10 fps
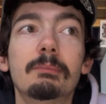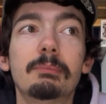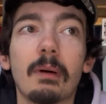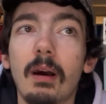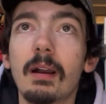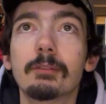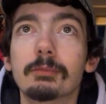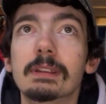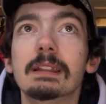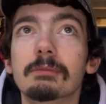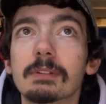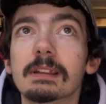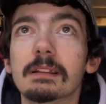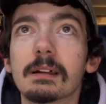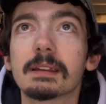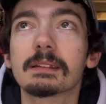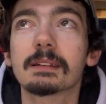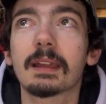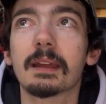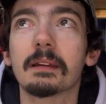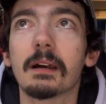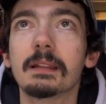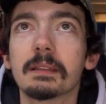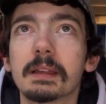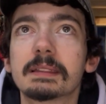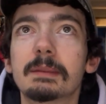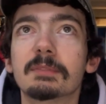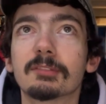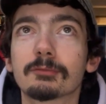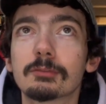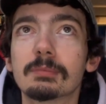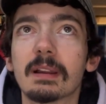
but I really really like uh, I like them as a group.